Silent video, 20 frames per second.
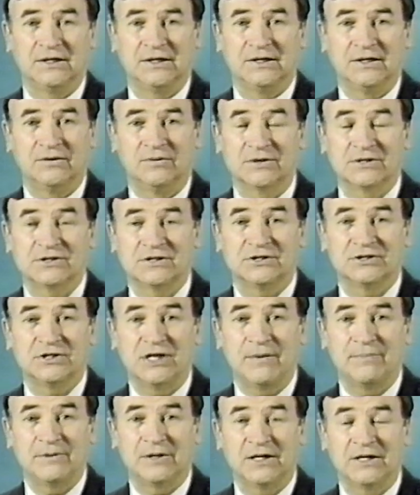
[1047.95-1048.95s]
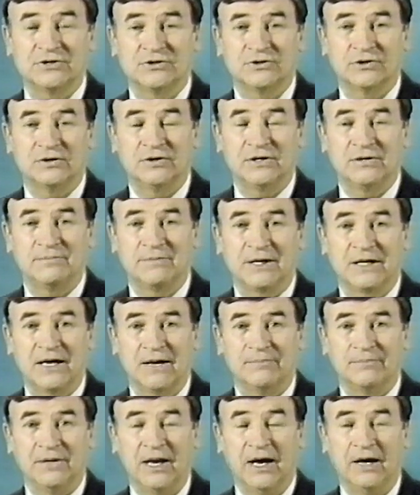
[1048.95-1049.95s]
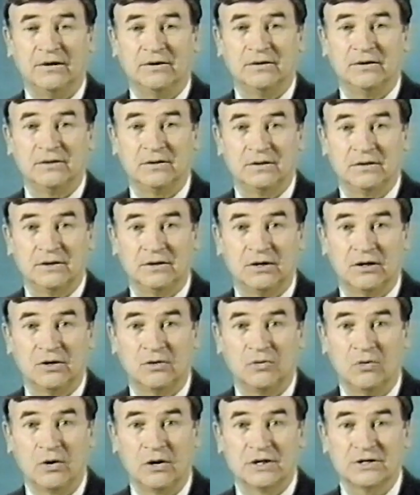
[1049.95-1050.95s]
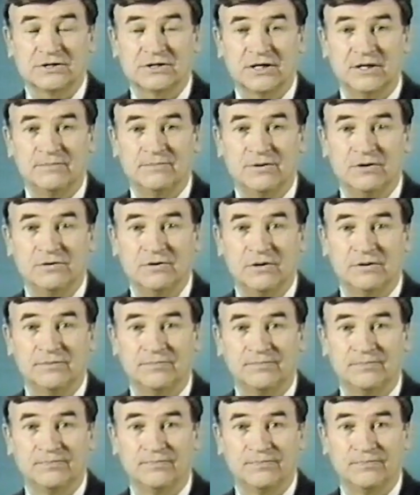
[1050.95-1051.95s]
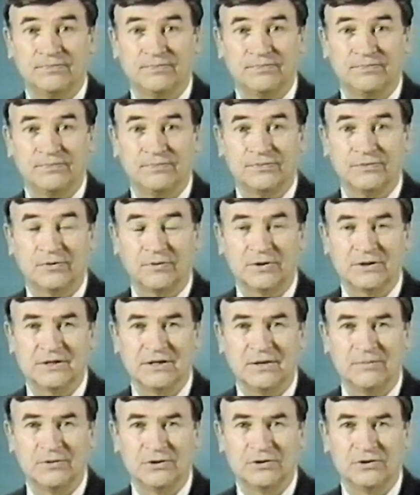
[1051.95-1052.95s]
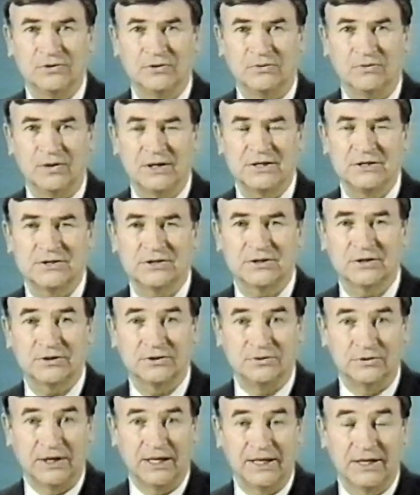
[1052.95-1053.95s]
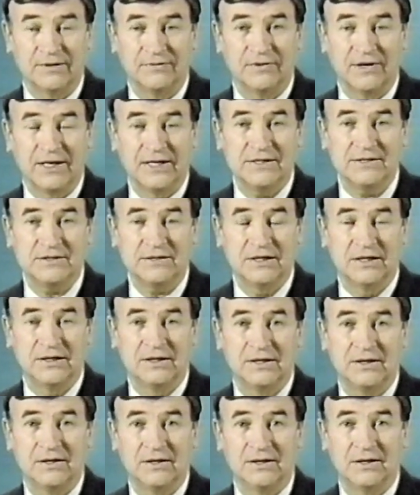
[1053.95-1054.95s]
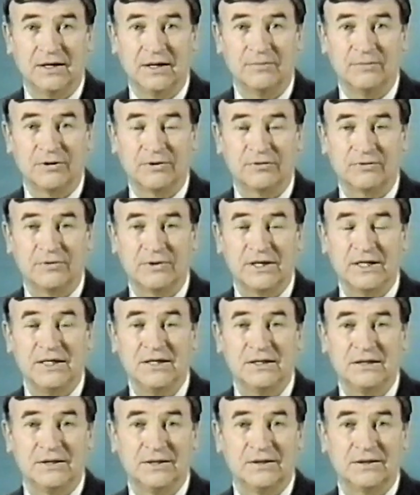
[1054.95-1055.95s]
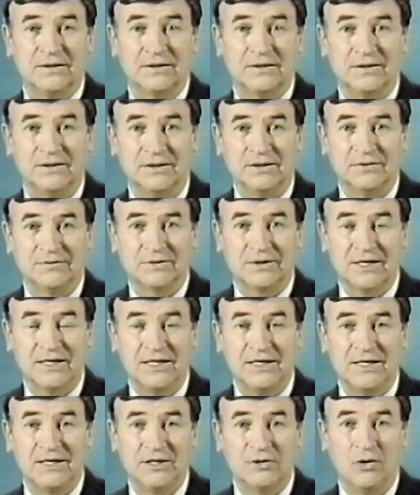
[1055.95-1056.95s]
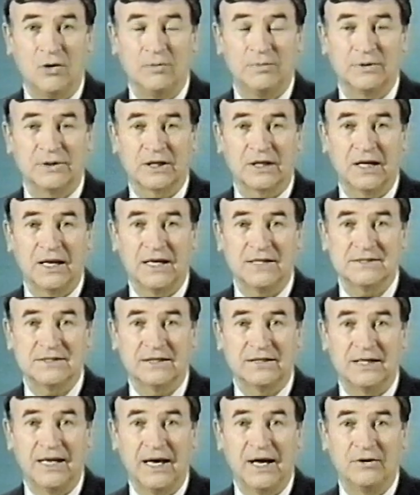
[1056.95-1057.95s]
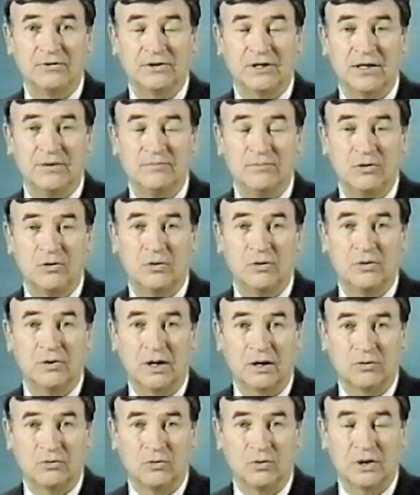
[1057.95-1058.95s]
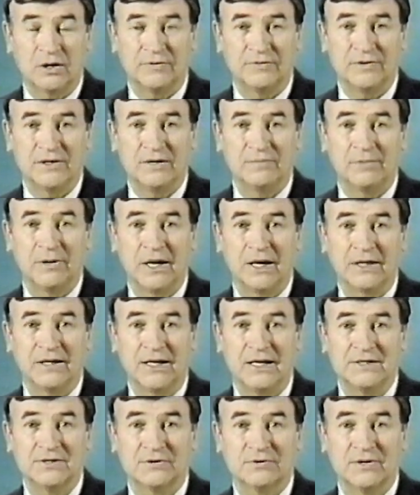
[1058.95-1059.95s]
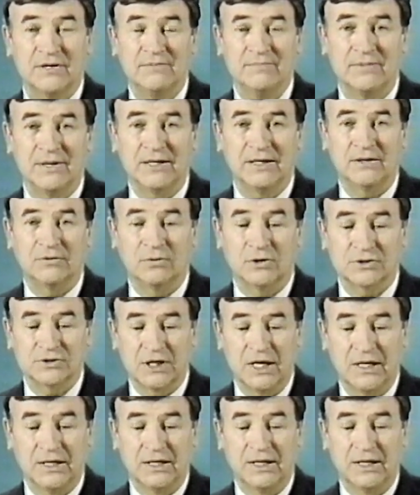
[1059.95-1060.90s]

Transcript: What's the shopping list you're going to pick up now? Quart of skim milk? What's number 2? What are you stuck to? Head of lettuce? Number 3, key. You open the closet and out come a quart of Neapolitan ice cream, many quarts.